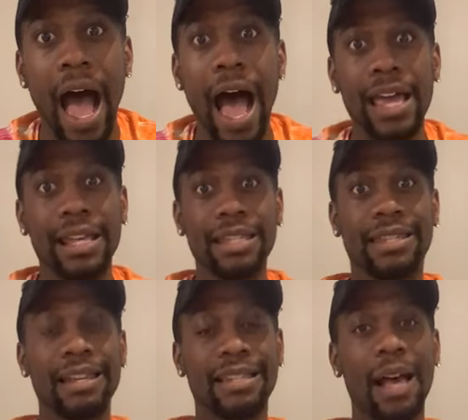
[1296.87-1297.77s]

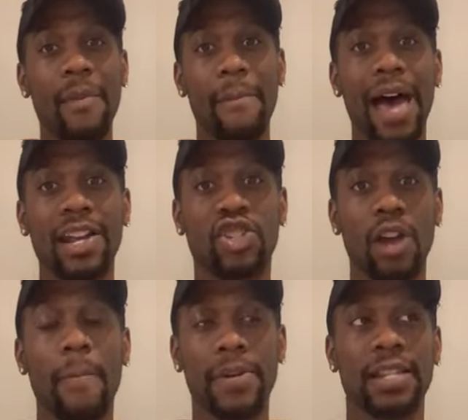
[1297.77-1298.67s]
It's just something about a
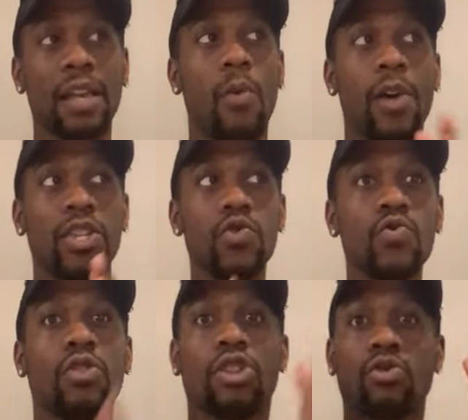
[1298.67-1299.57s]
drop in the song.
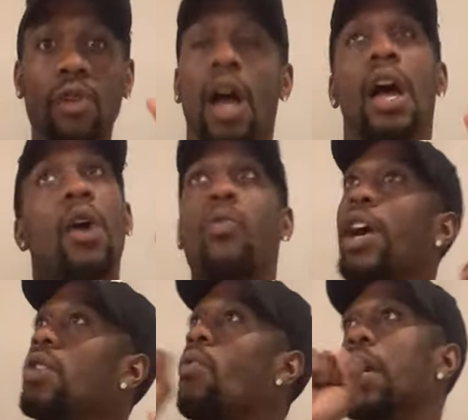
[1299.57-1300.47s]

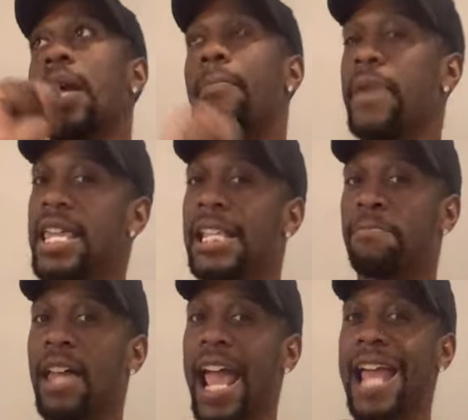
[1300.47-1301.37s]
When a beat is
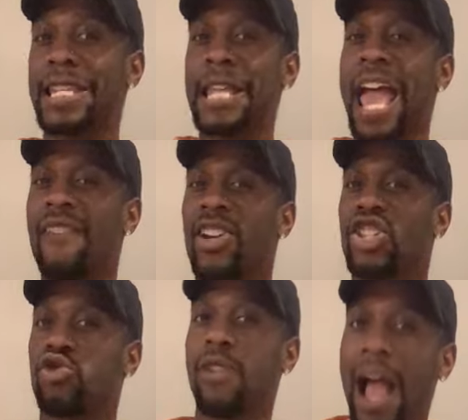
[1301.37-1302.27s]
playing and then they have a
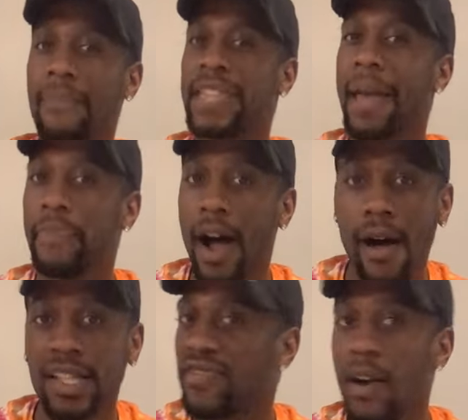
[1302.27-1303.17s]
drop that
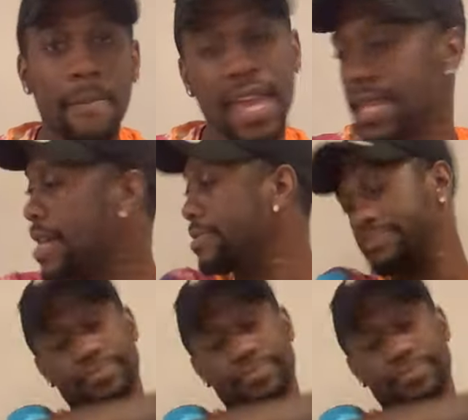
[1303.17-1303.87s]
pause for a minute.